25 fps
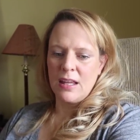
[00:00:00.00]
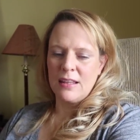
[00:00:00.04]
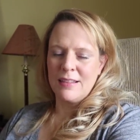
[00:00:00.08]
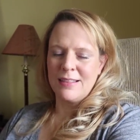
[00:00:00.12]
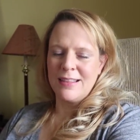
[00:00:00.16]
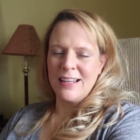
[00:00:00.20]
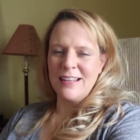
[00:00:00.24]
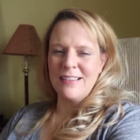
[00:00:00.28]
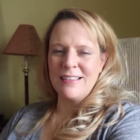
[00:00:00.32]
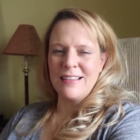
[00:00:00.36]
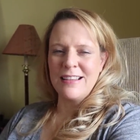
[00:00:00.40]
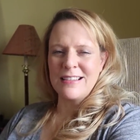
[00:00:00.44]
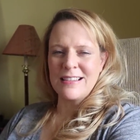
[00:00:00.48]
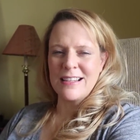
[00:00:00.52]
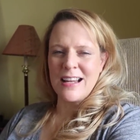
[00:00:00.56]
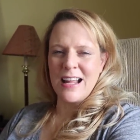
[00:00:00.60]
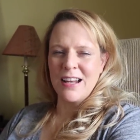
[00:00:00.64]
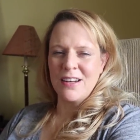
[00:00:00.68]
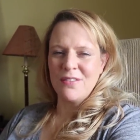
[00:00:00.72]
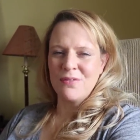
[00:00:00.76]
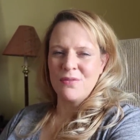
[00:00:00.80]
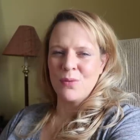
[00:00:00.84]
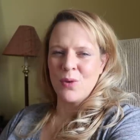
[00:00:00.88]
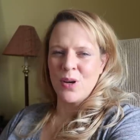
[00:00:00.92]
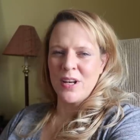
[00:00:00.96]
this is
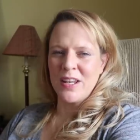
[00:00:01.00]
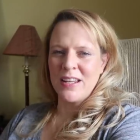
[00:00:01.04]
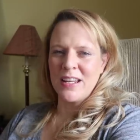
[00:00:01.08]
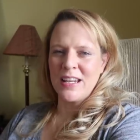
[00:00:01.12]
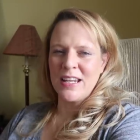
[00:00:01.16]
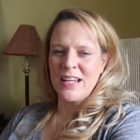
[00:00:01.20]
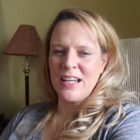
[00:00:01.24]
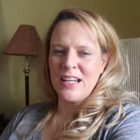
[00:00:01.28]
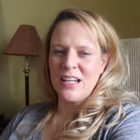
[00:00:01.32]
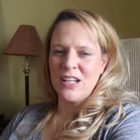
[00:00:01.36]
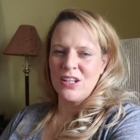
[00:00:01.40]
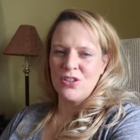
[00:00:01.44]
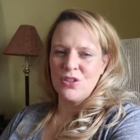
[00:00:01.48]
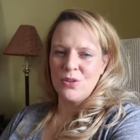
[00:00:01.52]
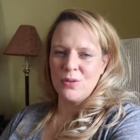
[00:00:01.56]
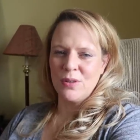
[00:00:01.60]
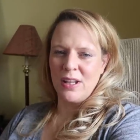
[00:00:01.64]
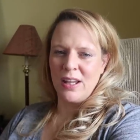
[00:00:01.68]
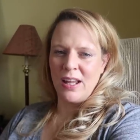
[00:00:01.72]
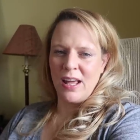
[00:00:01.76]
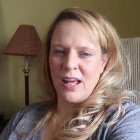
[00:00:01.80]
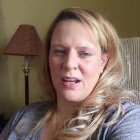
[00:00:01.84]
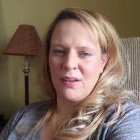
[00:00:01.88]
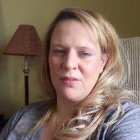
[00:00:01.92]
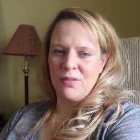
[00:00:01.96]
not one that he can do
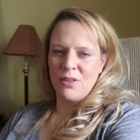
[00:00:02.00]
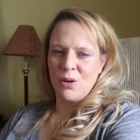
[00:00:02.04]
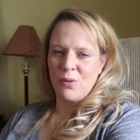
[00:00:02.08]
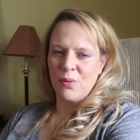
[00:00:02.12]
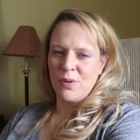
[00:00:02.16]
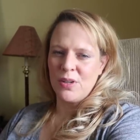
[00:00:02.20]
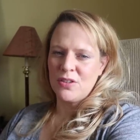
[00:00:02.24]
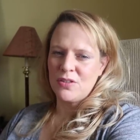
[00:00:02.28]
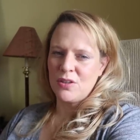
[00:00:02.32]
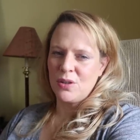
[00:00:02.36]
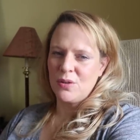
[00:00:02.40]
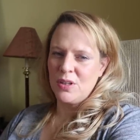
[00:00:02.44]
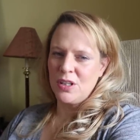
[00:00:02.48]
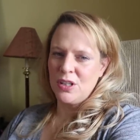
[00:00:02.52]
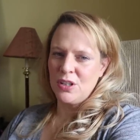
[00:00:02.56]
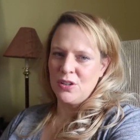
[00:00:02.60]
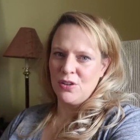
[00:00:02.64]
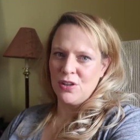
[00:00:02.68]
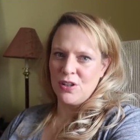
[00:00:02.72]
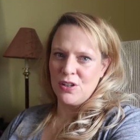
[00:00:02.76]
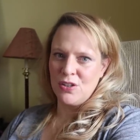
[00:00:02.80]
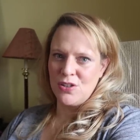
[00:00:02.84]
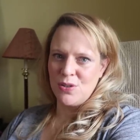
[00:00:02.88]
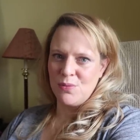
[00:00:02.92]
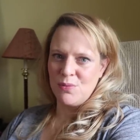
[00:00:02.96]
a lot of though. We don't
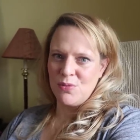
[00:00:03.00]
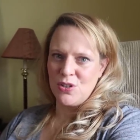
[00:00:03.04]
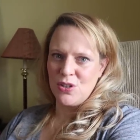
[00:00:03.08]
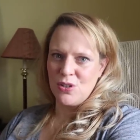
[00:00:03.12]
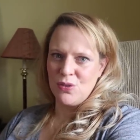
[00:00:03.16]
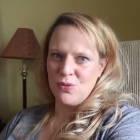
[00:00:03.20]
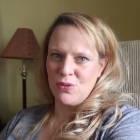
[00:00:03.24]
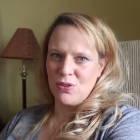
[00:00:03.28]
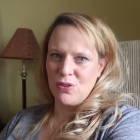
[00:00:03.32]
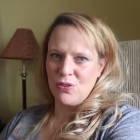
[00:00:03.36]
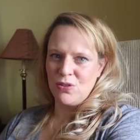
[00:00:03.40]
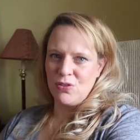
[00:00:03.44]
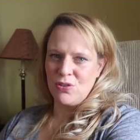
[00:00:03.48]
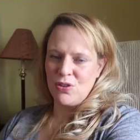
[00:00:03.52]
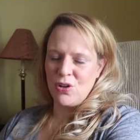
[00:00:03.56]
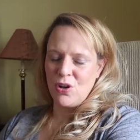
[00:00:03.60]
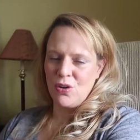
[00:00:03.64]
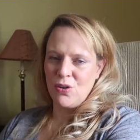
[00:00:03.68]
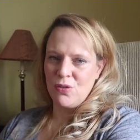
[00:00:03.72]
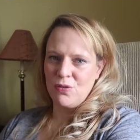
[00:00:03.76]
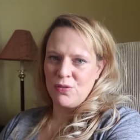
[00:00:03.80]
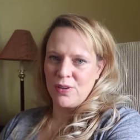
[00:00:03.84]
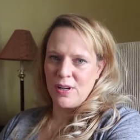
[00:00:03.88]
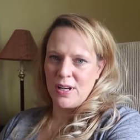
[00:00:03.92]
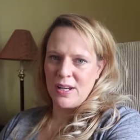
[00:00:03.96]
encourage him to use the
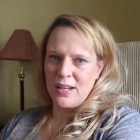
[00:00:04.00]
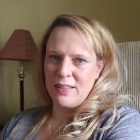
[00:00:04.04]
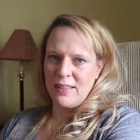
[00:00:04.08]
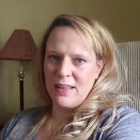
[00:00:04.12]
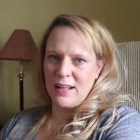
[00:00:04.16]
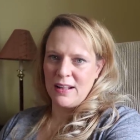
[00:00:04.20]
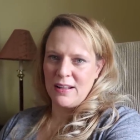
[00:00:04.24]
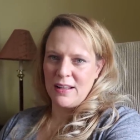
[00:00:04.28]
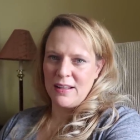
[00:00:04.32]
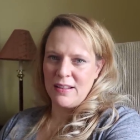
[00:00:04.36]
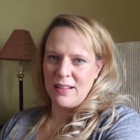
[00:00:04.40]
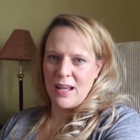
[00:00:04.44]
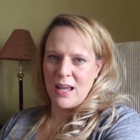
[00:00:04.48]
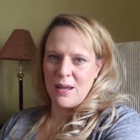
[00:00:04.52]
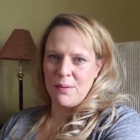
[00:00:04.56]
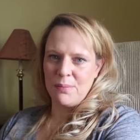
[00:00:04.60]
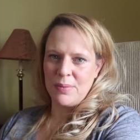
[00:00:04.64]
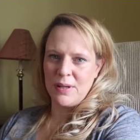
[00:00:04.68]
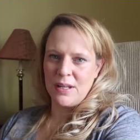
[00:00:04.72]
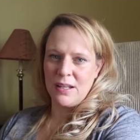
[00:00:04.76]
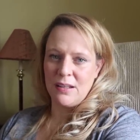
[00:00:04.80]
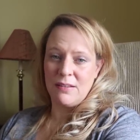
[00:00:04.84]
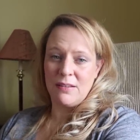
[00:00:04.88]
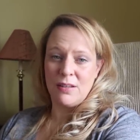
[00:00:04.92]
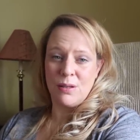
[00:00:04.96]
stove or anything like
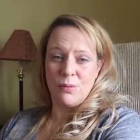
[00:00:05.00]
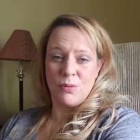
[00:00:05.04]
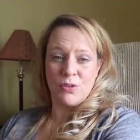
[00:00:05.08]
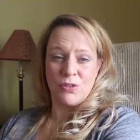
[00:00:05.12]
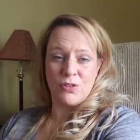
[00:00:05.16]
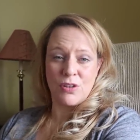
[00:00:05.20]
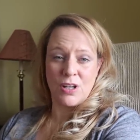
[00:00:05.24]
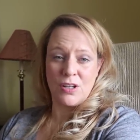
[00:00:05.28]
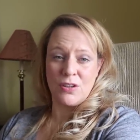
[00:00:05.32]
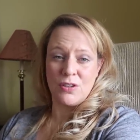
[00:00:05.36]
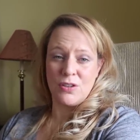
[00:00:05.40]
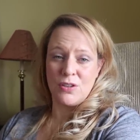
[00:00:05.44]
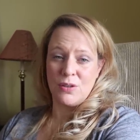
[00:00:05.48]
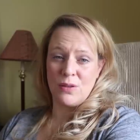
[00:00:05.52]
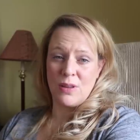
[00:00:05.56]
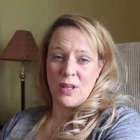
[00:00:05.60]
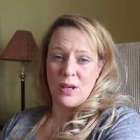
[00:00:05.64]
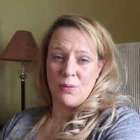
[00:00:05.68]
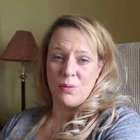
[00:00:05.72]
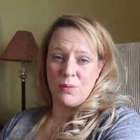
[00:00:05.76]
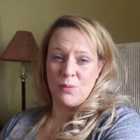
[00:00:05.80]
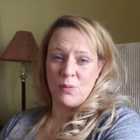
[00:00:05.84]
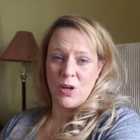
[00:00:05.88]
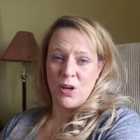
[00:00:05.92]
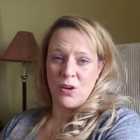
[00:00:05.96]
that because he will try to do
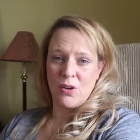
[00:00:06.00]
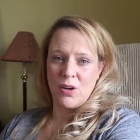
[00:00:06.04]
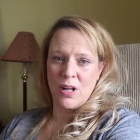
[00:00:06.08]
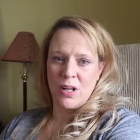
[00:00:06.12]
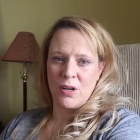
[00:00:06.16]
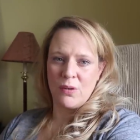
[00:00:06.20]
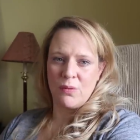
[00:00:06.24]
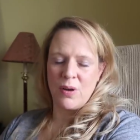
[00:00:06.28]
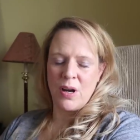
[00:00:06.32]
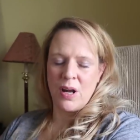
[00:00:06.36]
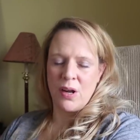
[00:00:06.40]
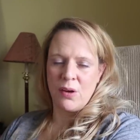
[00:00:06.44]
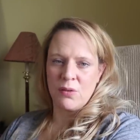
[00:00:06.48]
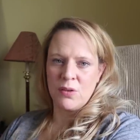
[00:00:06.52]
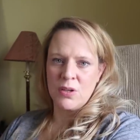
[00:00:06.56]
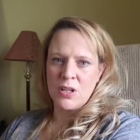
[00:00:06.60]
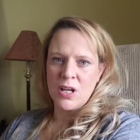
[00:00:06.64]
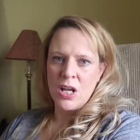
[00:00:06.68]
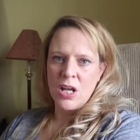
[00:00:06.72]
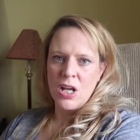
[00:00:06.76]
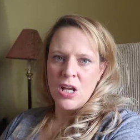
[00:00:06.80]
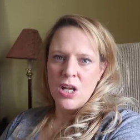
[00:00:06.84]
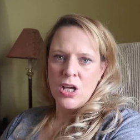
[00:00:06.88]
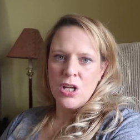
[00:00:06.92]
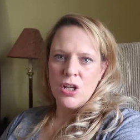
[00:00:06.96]
that when we are not around.
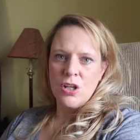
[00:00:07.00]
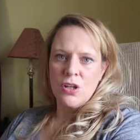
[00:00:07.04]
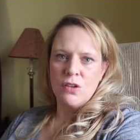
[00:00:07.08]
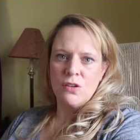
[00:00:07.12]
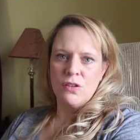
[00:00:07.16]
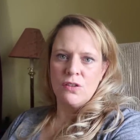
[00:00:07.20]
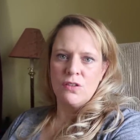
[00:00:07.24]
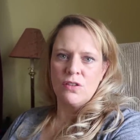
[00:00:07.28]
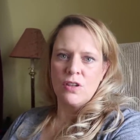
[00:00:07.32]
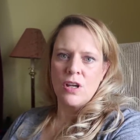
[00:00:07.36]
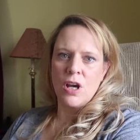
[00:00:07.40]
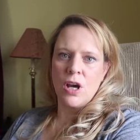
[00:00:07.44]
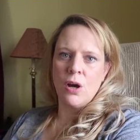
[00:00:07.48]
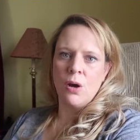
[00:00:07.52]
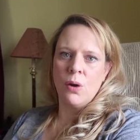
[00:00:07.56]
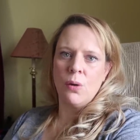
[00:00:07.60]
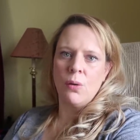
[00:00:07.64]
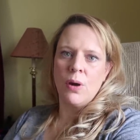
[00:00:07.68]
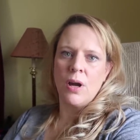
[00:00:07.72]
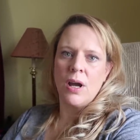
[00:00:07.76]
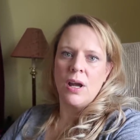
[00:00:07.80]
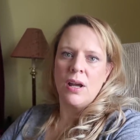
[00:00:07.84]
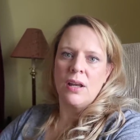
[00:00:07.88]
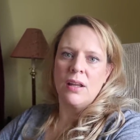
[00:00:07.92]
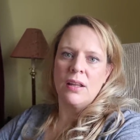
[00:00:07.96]
Oh.
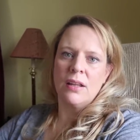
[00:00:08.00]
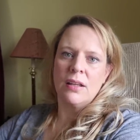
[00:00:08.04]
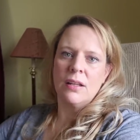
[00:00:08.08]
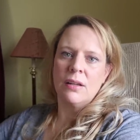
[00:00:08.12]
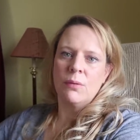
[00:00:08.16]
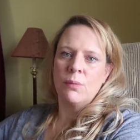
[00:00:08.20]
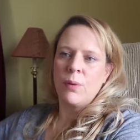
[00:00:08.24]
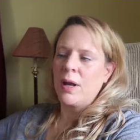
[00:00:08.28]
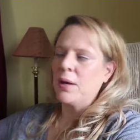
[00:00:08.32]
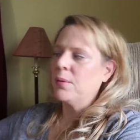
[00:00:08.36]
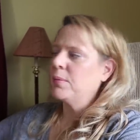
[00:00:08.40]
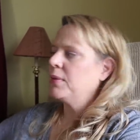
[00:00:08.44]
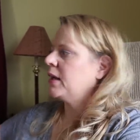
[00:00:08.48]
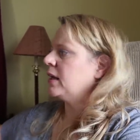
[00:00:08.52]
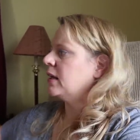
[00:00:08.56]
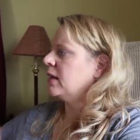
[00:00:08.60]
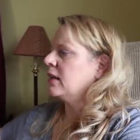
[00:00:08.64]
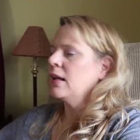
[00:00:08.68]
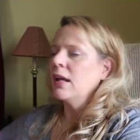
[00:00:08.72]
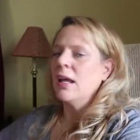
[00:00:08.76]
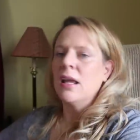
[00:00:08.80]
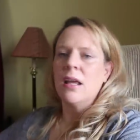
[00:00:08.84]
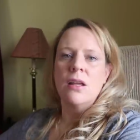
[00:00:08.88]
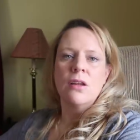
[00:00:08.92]
So, wait a minute.